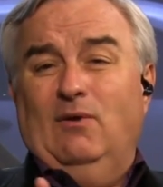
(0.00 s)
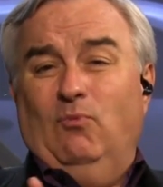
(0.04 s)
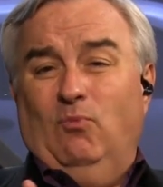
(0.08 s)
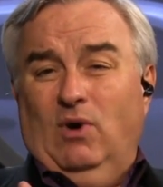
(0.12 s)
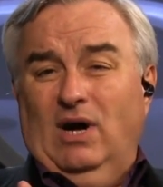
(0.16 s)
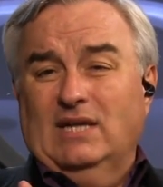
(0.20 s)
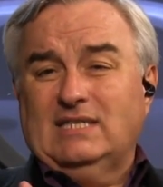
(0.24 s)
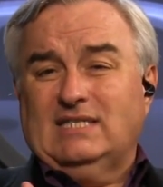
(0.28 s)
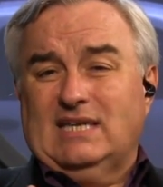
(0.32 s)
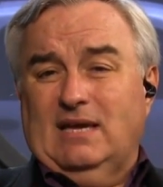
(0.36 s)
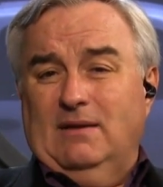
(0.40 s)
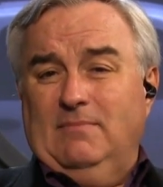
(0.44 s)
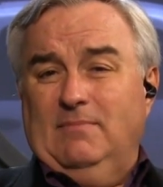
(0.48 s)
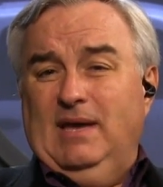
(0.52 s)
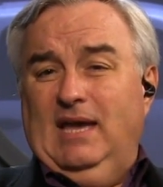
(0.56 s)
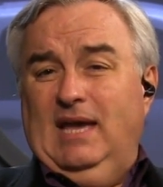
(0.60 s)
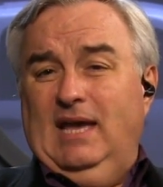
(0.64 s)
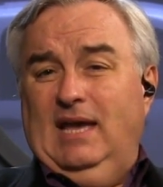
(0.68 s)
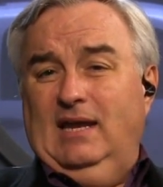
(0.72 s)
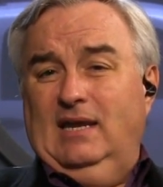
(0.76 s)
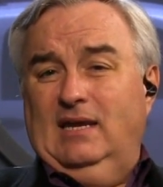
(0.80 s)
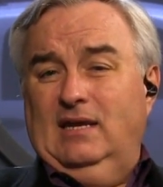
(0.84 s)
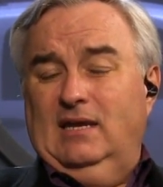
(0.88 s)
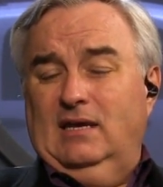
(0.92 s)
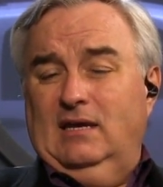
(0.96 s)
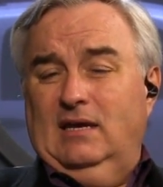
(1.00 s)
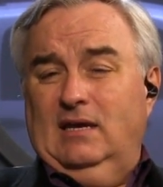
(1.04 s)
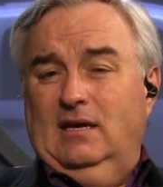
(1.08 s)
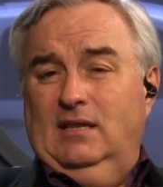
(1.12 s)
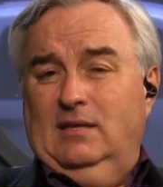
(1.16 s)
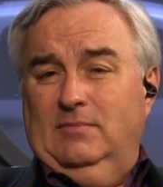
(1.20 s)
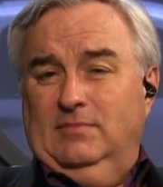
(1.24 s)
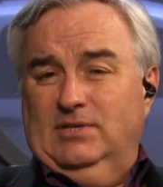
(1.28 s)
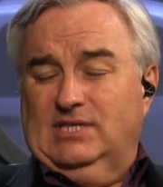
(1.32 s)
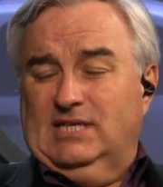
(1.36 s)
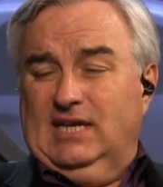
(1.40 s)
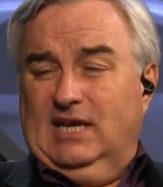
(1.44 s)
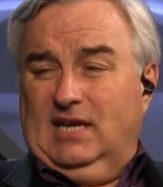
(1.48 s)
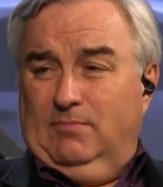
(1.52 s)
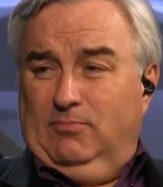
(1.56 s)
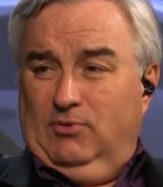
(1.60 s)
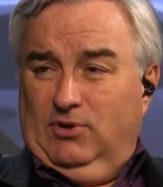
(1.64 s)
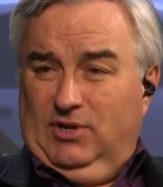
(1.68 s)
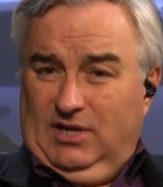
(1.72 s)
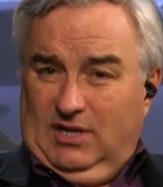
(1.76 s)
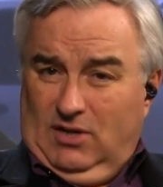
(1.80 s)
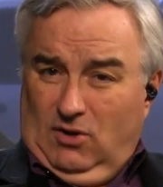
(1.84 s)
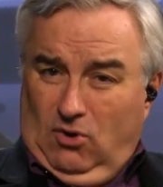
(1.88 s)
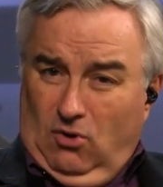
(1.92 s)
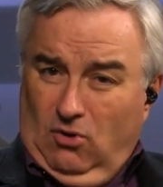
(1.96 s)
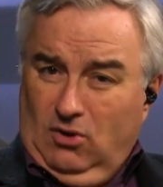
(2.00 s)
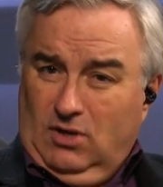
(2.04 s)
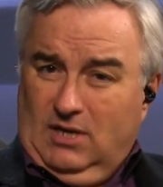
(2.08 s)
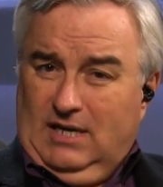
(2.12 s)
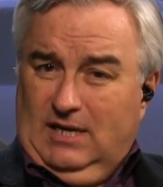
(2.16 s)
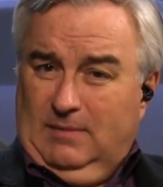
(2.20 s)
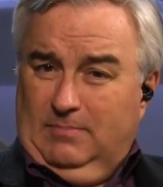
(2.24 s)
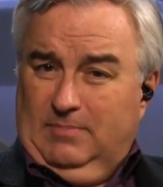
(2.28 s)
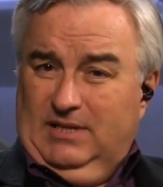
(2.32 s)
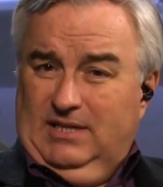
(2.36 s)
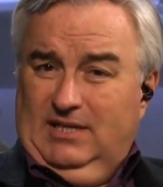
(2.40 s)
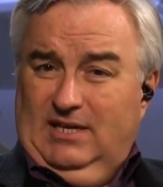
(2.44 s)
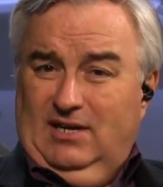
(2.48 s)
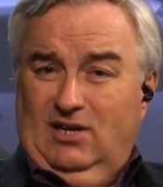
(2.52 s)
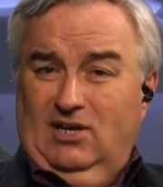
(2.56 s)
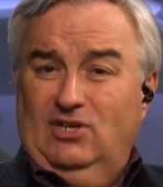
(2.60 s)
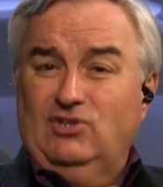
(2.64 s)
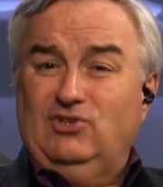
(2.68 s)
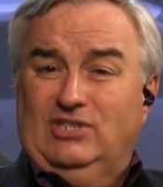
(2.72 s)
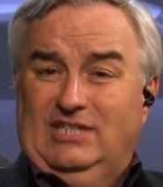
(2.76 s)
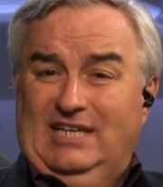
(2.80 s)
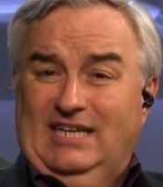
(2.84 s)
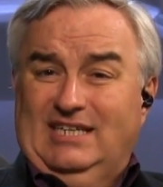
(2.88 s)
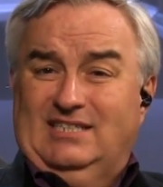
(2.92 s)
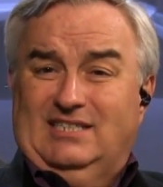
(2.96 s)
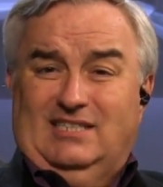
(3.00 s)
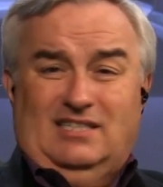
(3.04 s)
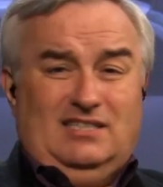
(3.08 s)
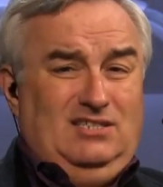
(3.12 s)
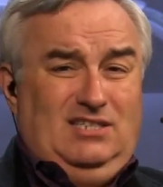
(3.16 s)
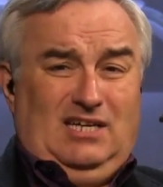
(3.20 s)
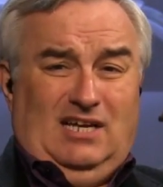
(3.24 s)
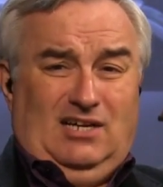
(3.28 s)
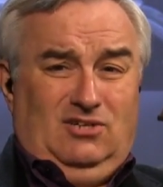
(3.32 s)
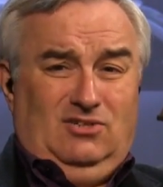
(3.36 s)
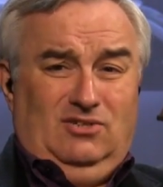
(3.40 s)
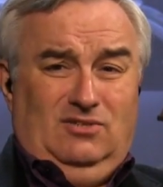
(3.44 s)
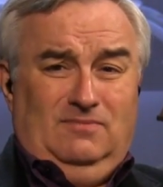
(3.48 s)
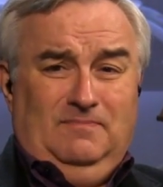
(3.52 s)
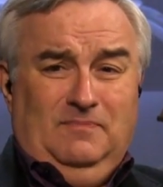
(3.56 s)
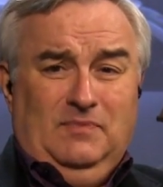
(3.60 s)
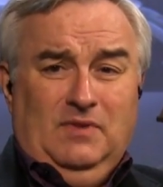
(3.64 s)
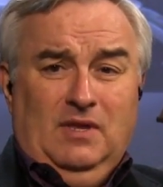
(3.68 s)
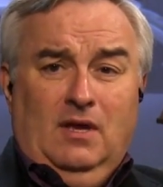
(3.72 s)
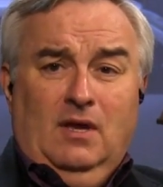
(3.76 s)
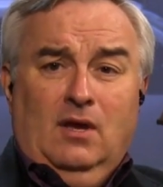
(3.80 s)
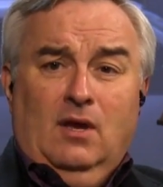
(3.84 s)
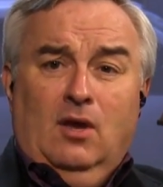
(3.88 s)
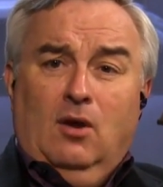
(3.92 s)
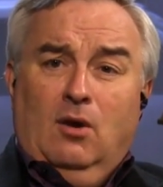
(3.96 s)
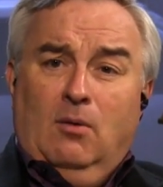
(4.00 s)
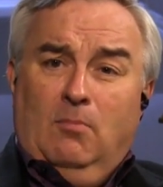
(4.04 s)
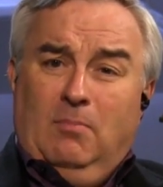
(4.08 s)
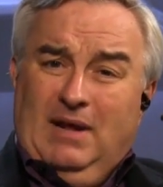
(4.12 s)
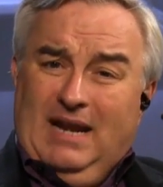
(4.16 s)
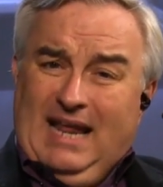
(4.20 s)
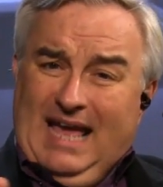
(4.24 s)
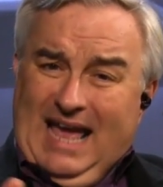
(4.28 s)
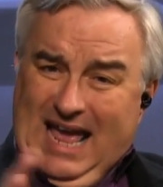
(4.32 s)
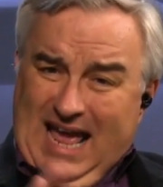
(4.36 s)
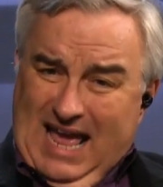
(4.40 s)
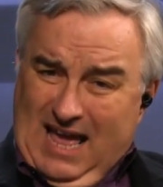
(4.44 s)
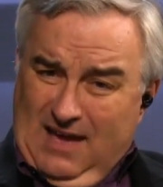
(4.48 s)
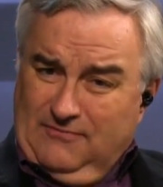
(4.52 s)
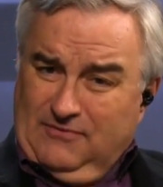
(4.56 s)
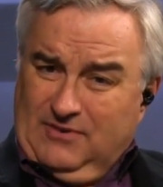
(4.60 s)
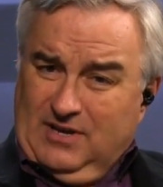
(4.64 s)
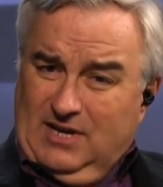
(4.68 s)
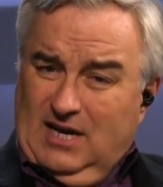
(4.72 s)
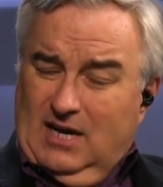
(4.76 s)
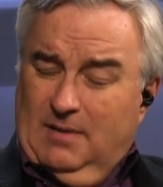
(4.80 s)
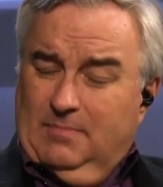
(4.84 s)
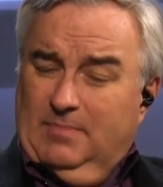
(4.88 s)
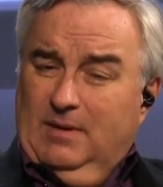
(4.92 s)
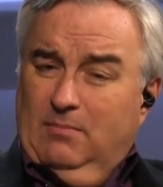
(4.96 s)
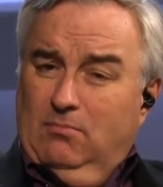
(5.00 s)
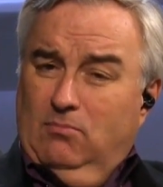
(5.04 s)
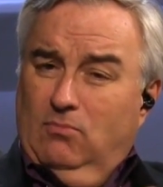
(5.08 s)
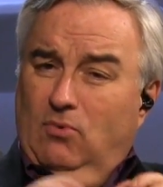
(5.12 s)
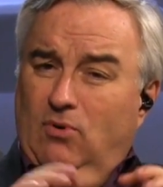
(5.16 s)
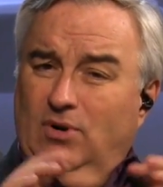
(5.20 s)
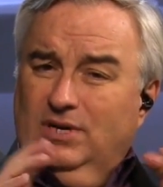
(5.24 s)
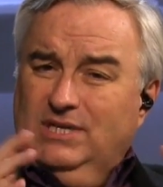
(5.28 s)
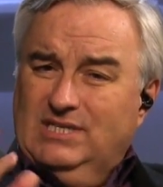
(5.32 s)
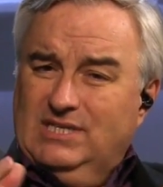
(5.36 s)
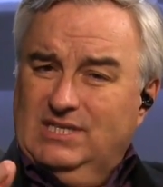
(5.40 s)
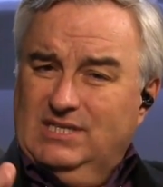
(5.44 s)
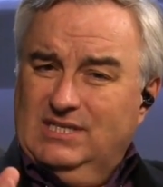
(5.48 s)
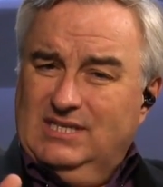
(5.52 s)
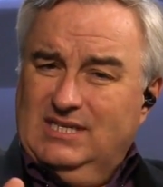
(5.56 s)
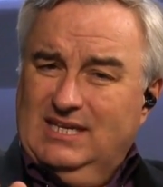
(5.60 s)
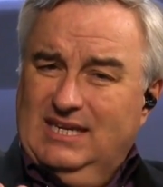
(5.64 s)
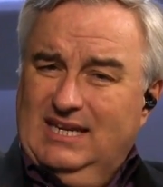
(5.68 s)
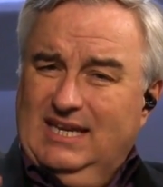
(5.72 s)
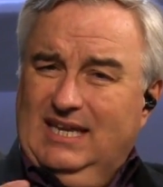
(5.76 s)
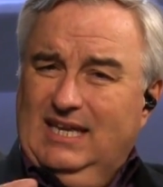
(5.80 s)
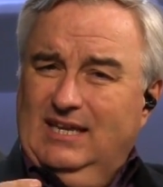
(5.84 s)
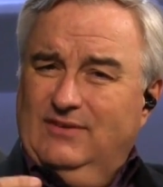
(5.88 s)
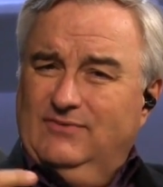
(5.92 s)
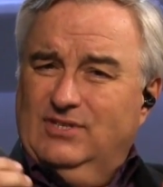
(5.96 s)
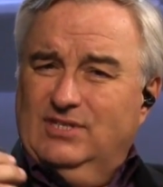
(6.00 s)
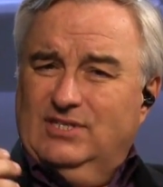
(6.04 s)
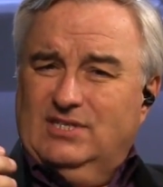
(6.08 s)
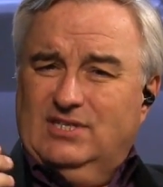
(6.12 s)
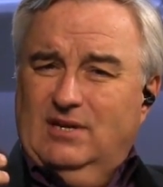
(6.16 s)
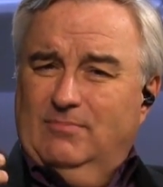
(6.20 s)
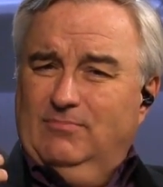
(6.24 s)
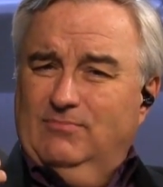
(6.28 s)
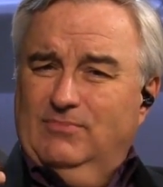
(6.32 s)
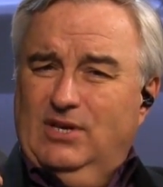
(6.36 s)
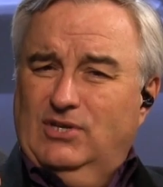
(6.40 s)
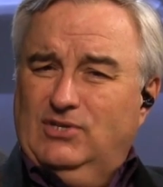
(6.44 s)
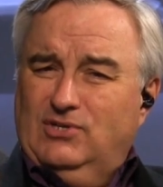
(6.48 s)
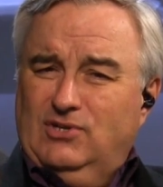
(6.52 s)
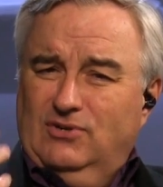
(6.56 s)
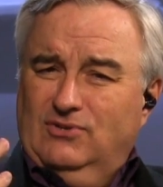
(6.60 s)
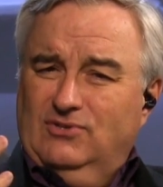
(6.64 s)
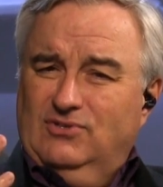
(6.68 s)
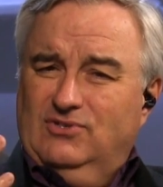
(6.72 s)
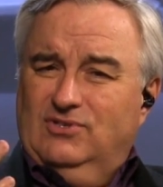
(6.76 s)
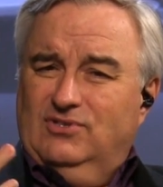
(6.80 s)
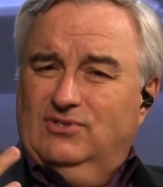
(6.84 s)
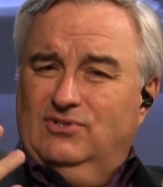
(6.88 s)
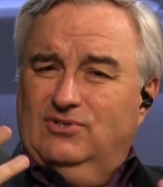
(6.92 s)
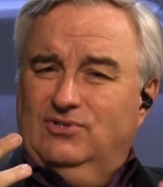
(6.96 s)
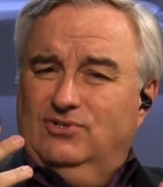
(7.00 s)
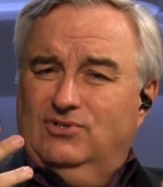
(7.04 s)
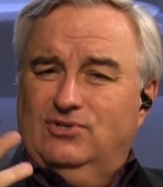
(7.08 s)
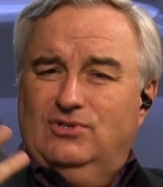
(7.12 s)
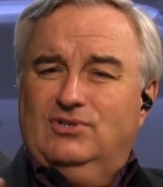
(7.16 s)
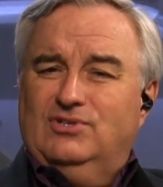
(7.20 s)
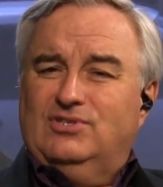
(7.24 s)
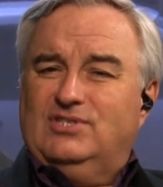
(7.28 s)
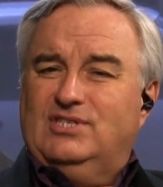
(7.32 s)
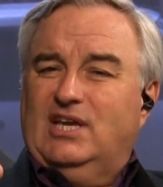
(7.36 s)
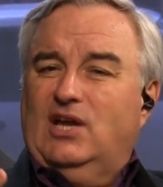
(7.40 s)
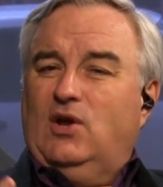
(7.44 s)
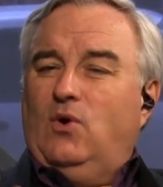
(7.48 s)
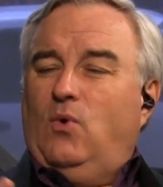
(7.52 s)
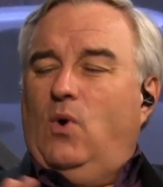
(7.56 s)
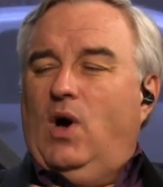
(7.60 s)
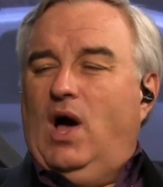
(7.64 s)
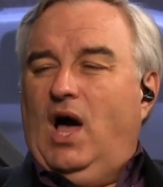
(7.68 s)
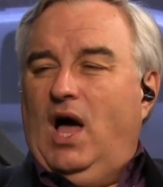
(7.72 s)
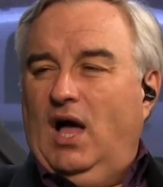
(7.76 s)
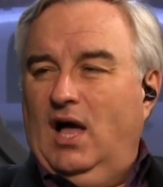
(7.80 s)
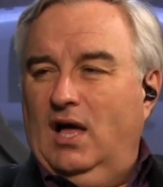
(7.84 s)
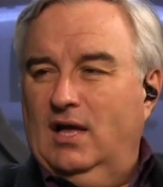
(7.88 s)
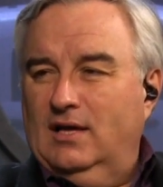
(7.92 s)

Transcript: Once I made uh, the mistake of putting a whole cup in there, you taste it, not good. Yeah. But a half cup, it moistens it, it gives it some, a certain je ne sais quoi.